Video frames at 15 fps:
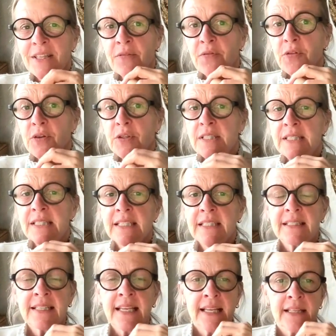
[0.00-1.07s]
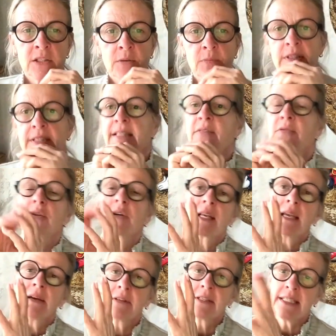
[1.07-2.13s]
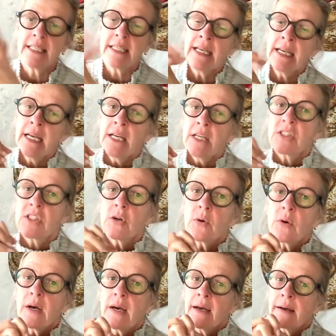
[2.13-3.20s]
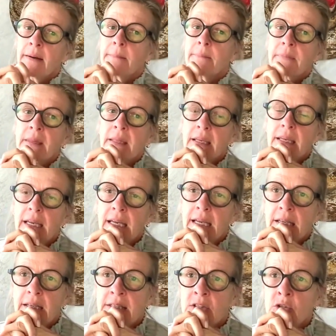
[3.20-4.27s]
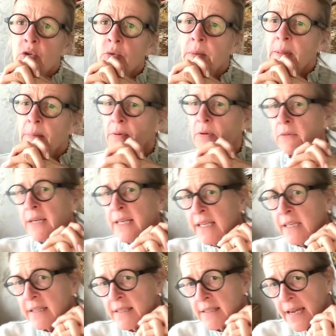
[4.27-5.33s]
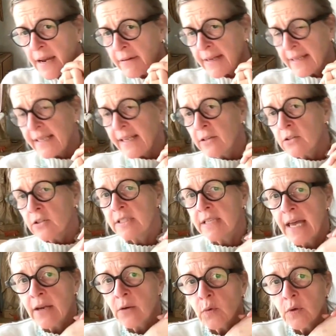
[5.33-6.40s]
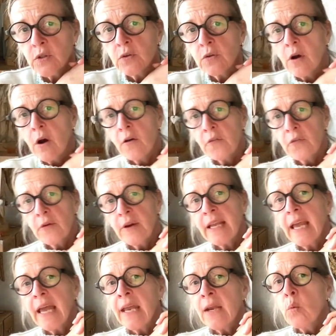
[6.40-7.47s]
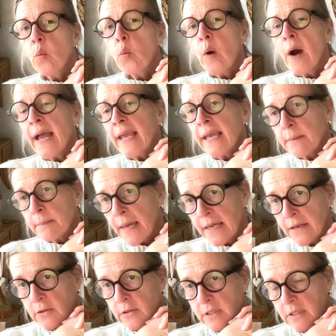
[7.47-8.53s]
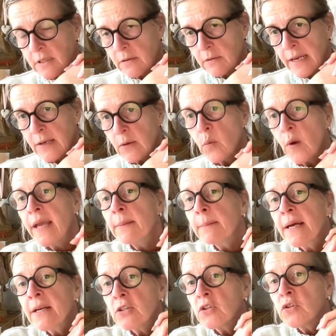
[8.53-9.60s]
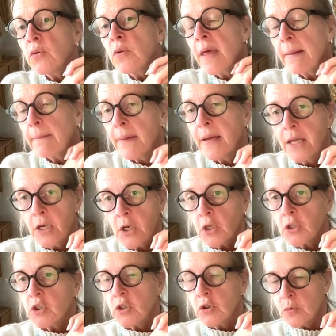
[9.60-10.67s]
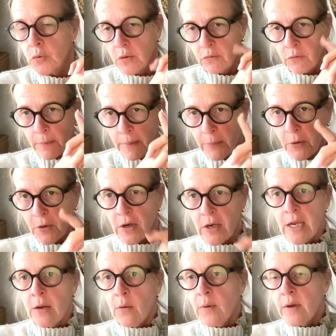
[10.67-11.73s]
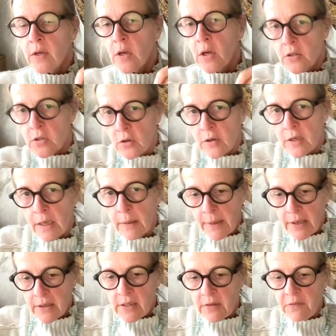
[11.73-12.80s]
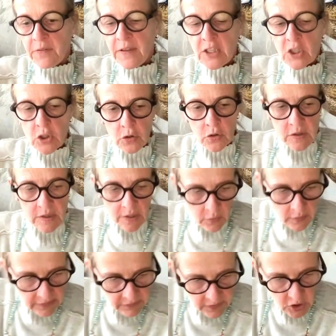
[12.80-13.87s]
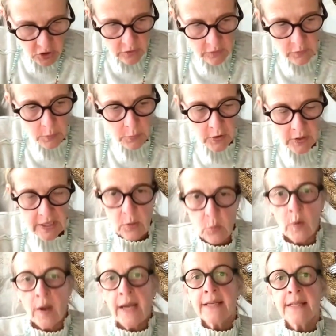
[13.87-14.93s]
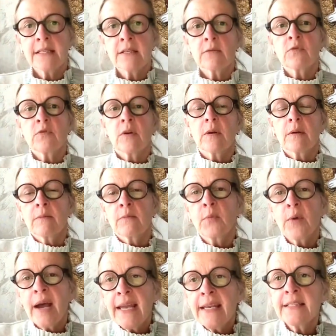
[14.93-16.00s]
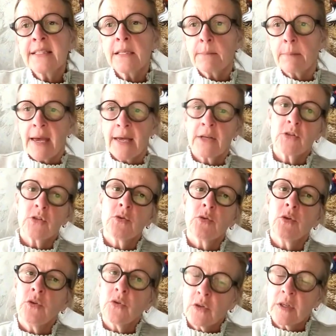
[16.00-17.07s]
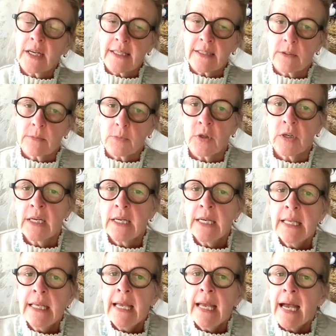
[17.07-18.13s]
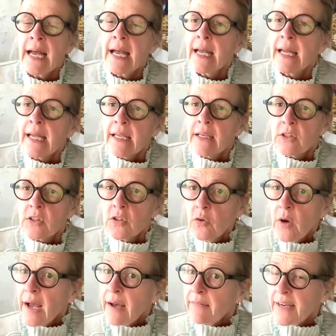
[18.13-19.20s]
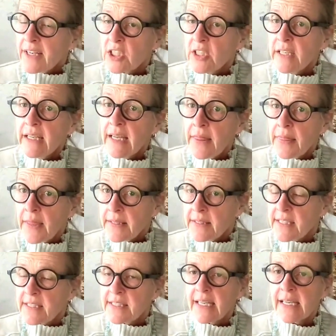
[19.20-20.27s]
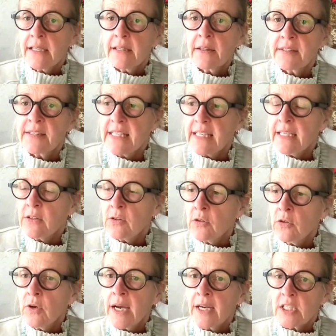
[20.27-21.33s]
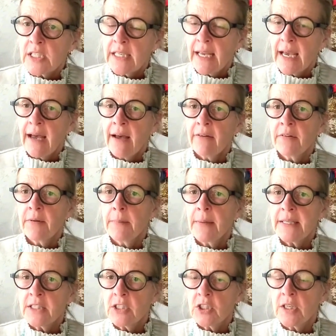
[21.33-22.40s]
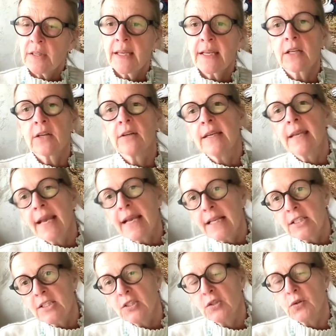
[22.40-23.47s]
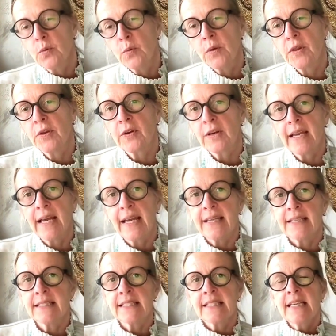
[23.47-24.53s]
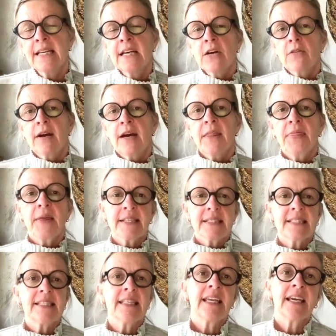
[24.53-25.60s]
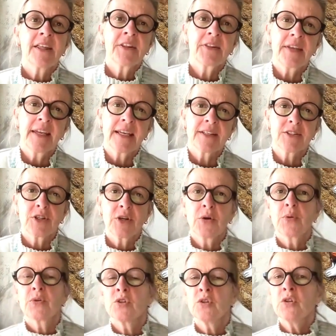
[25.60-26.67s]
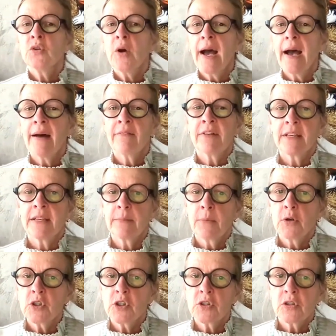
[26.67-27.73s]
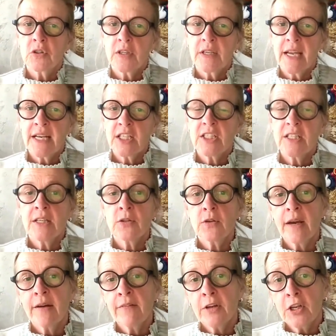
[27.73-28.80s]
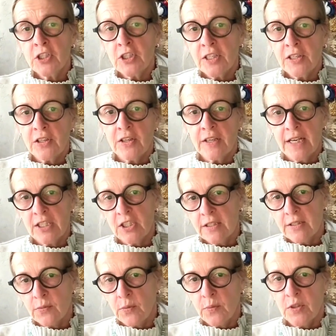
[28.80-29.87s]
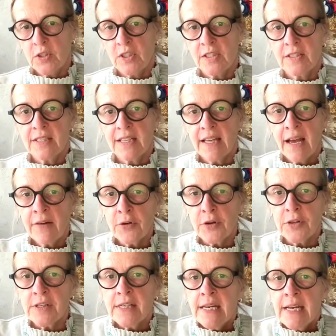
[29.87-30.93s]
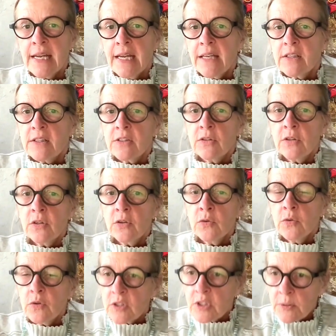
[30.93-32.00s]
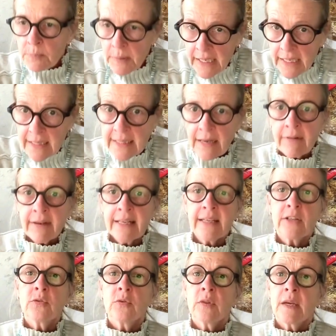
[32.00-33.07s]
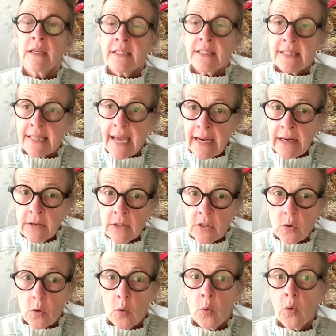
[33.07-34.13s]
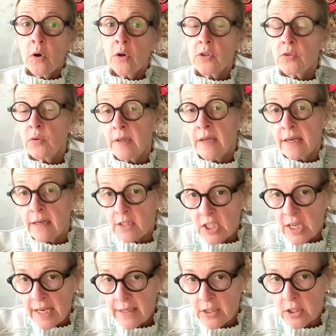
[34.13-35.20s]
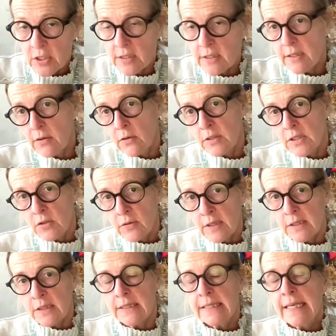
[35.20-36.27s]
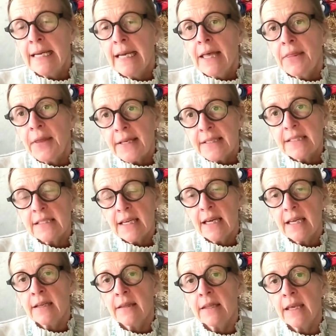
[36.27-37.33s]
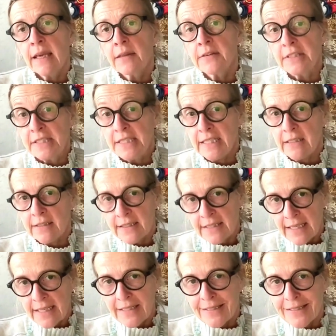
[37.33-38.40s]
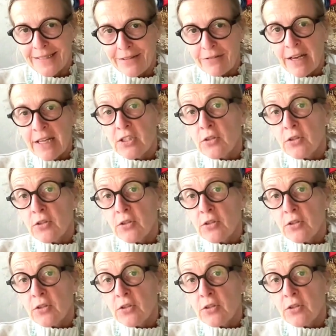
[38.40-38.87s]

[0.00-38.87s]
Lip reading: The first C stands obviously for clarity. So do people really directly understand what you're offering and why it matters, right? Why it matters to them, not to you. Remember, we're not talking about the features, great features of your product. Why does it matter to your customer? Do you have actually, and that's the second C, do you actually have a messaging that connects with your clients, right? That's the other thing. So do you have an emotional connection and do you have a logical connection? That's what we just covered. Do you speak directly to their desires or to their challenges or struggles? That's kind of the other C, second C, right?